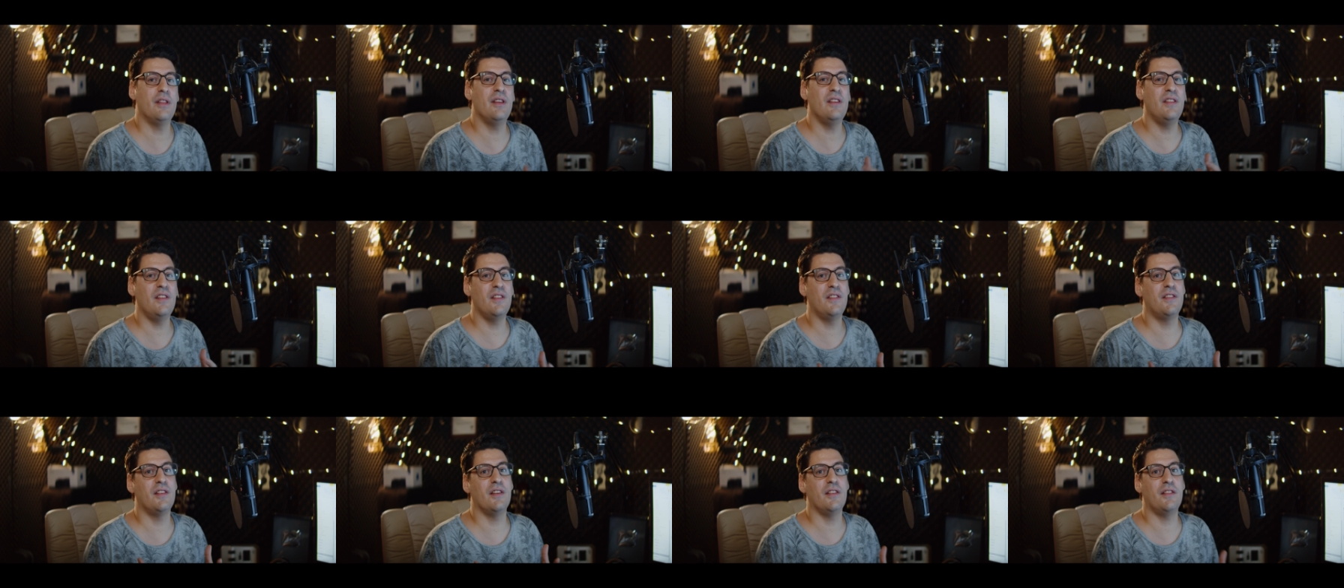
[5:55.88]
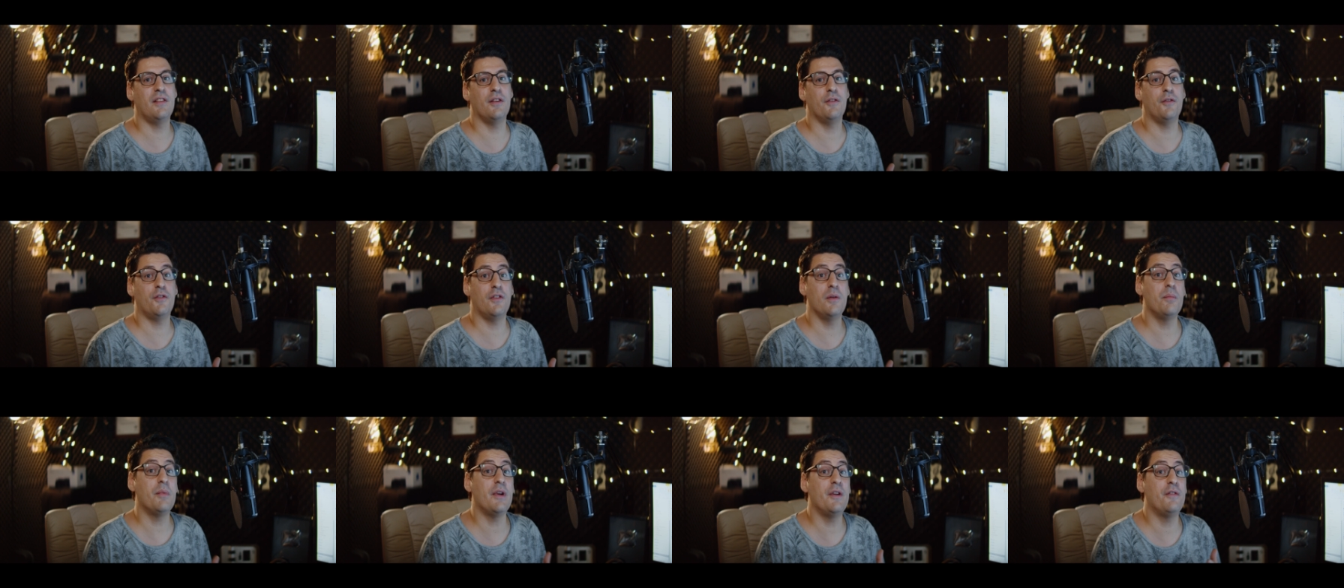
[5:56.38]
this is just a
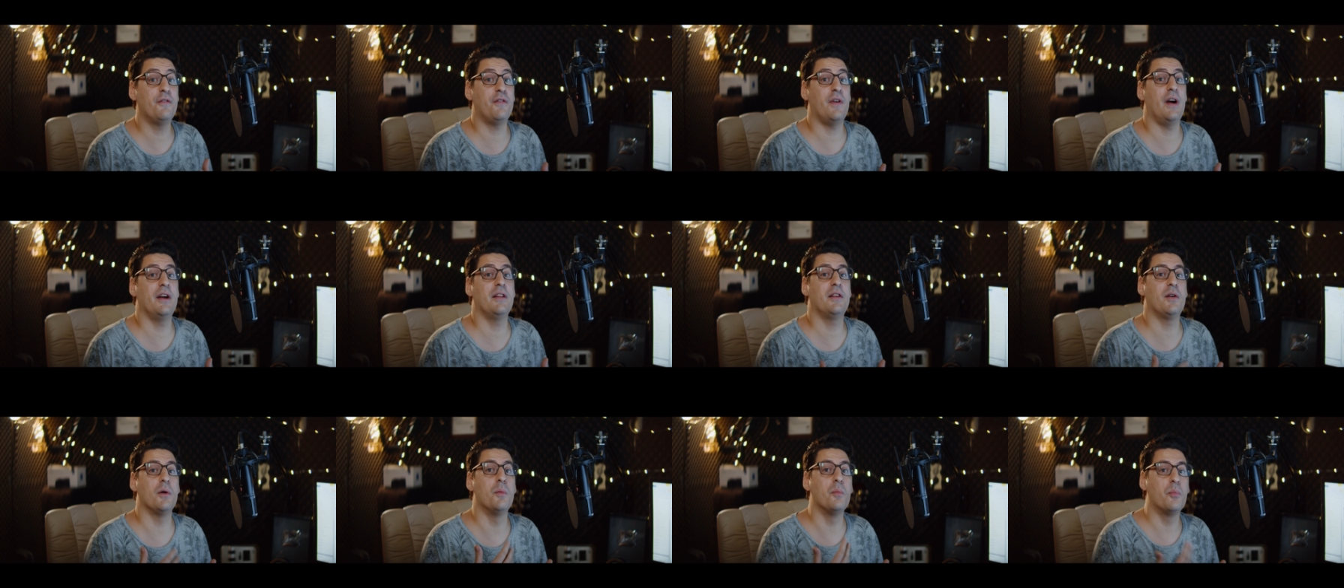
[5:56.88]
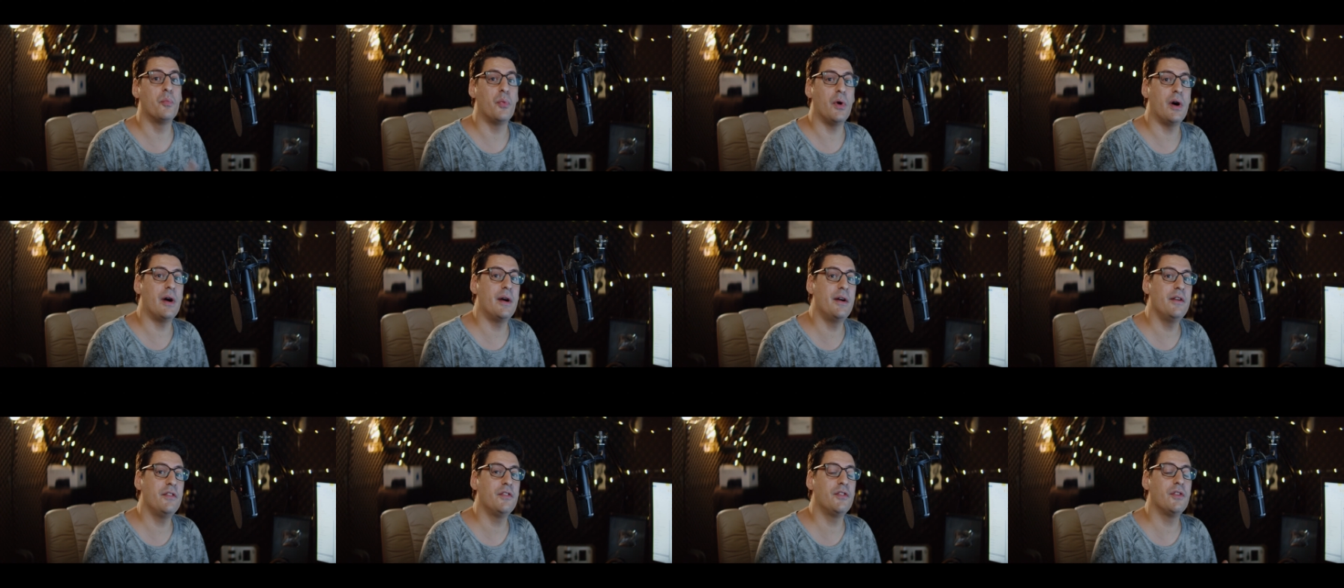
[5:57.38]
simplified
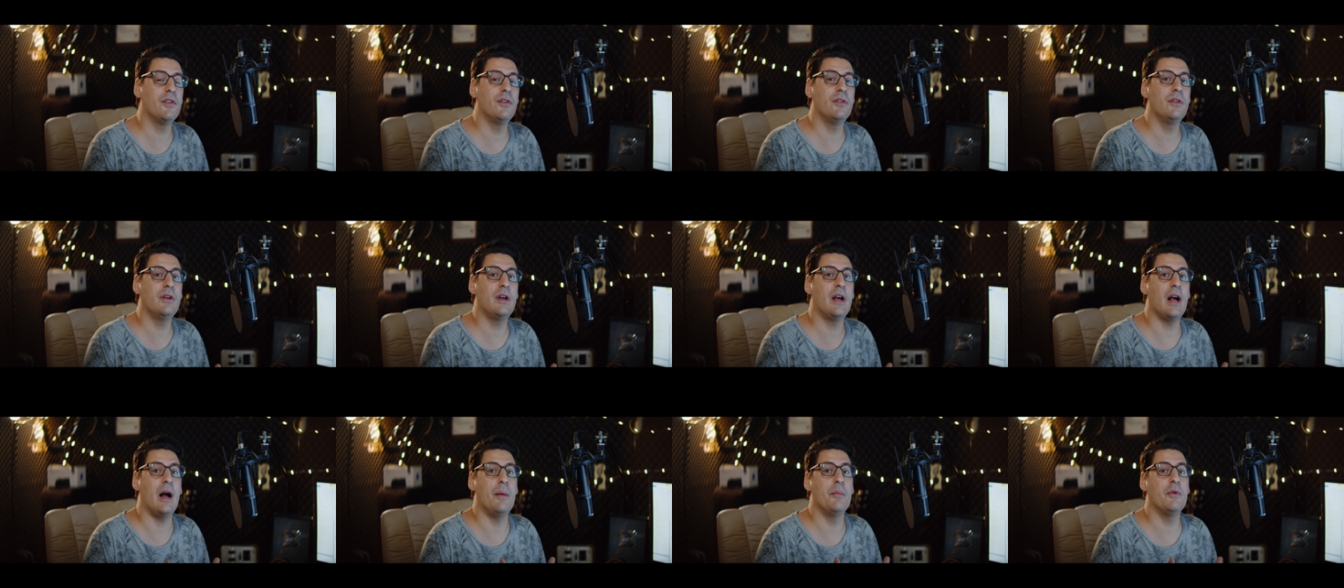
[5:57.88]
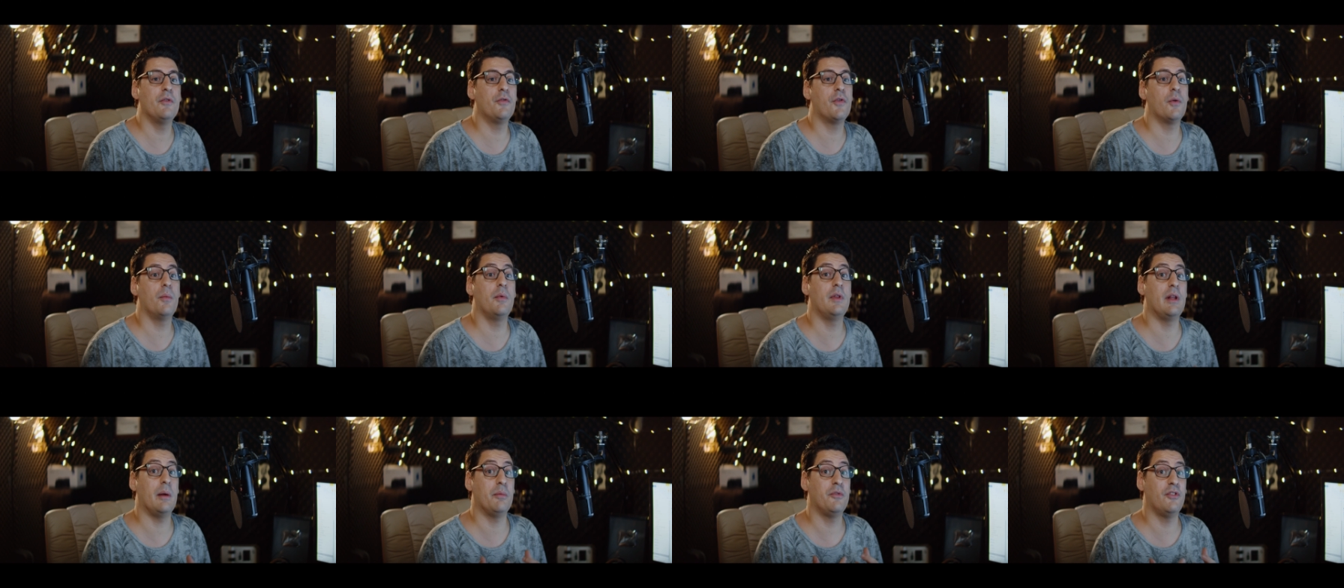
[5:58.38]
comparison coming
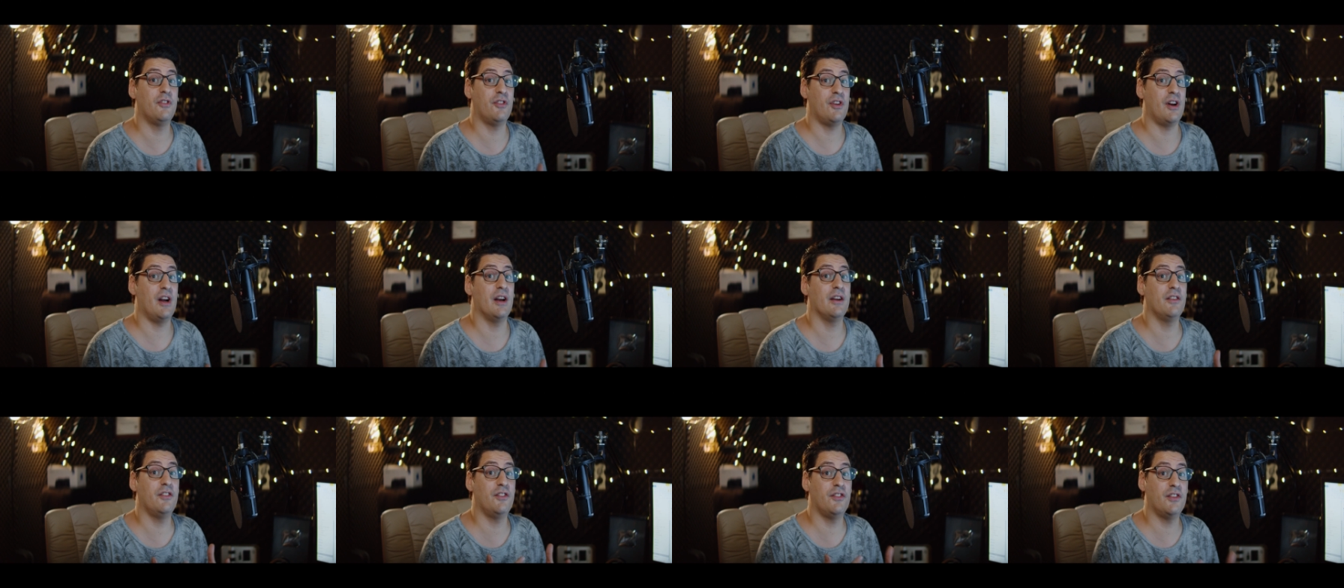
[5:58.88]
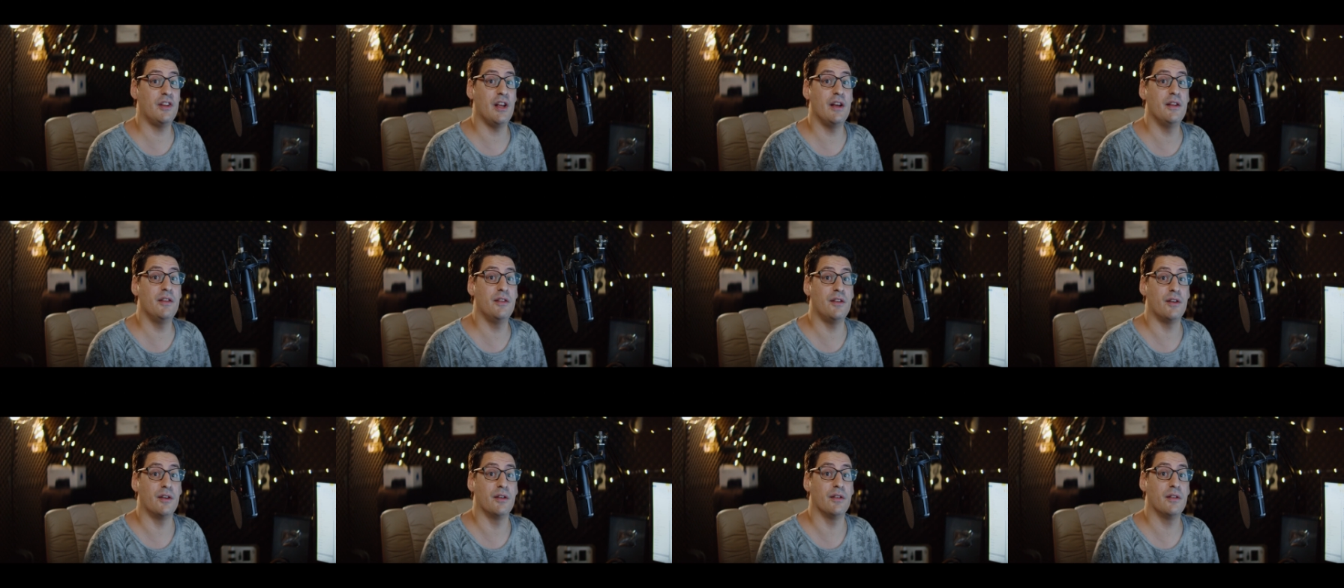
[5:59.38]
from an abstract
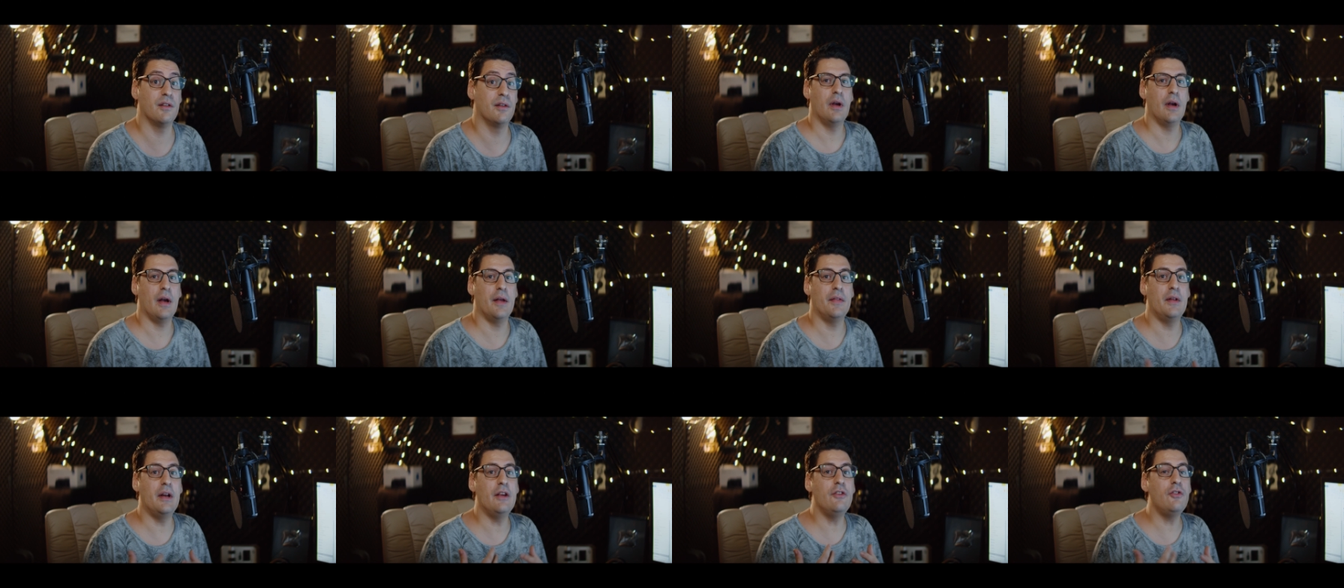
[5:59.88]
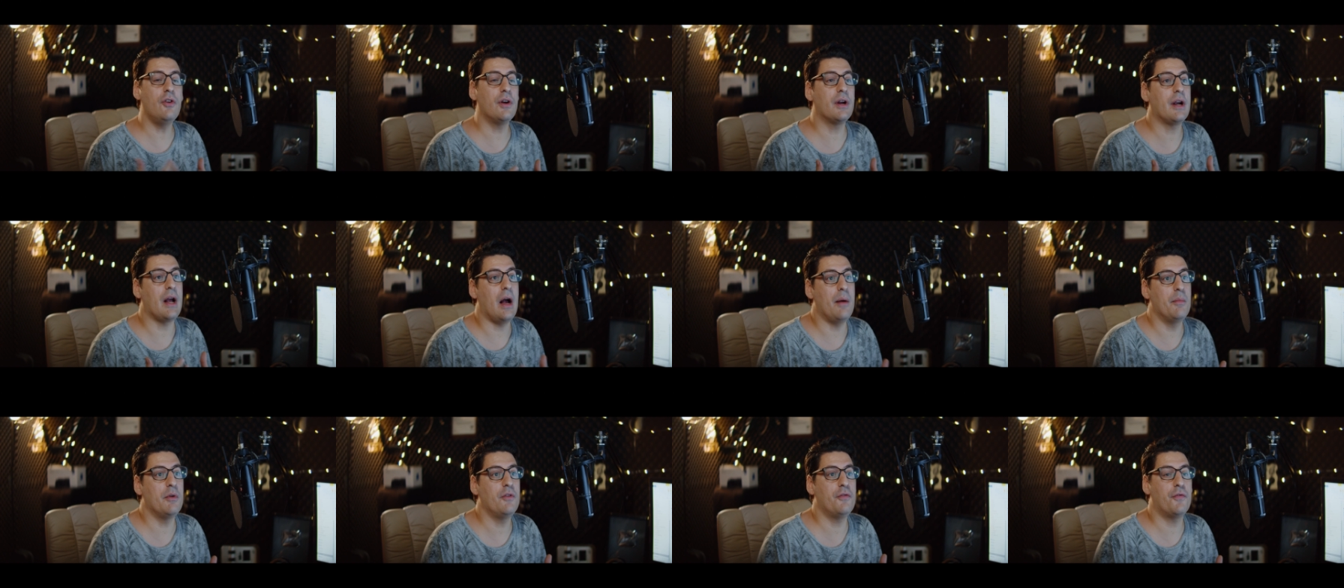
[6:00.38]
standard. Unless you're
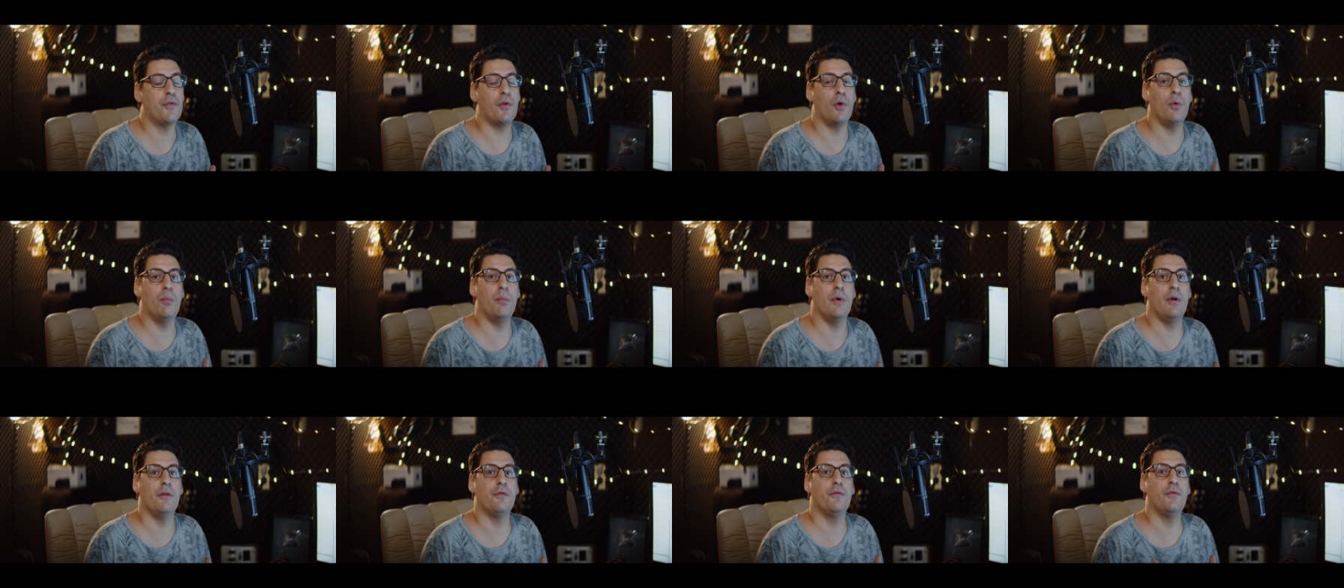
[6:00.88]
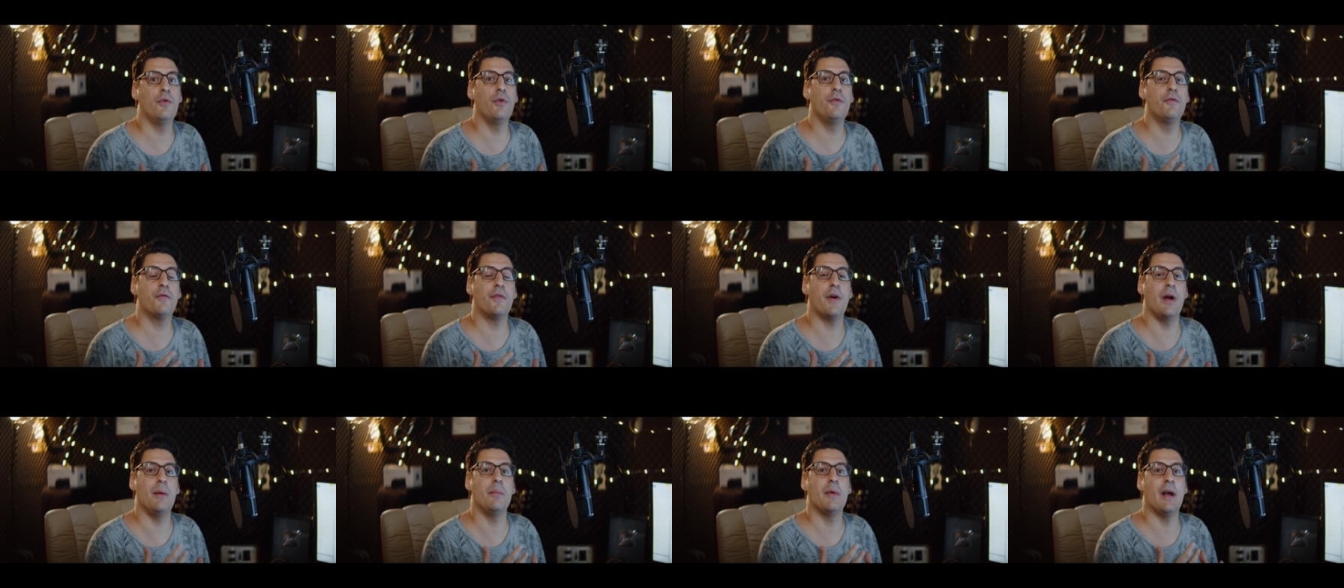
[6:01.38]
coming from a
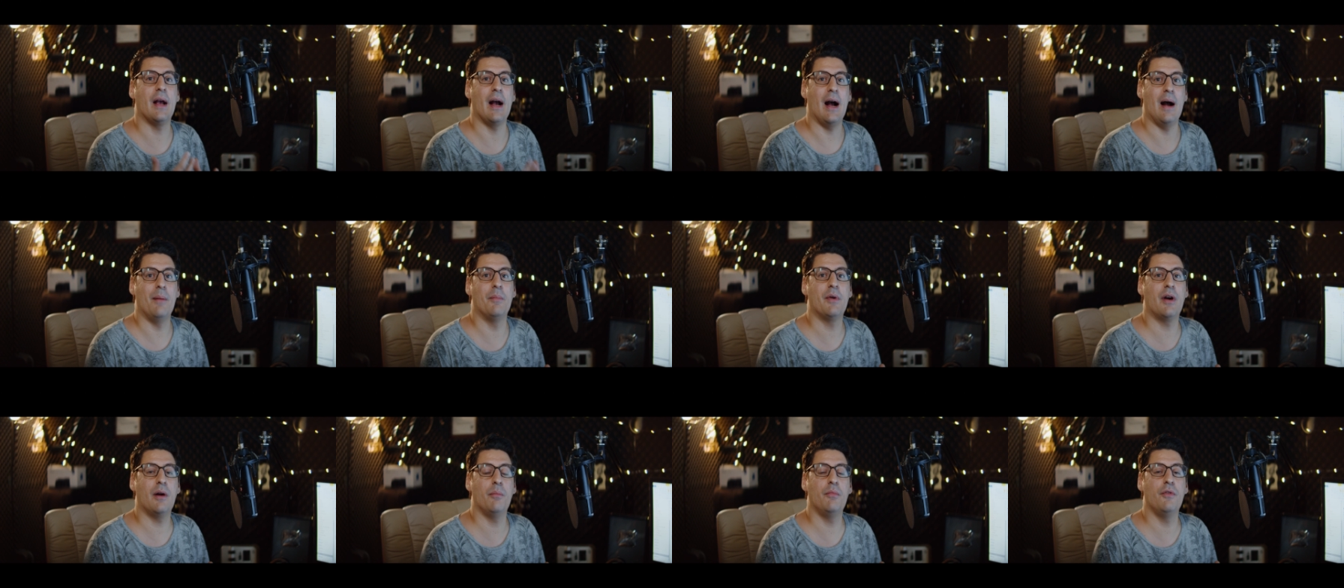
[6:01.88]
full-frame camera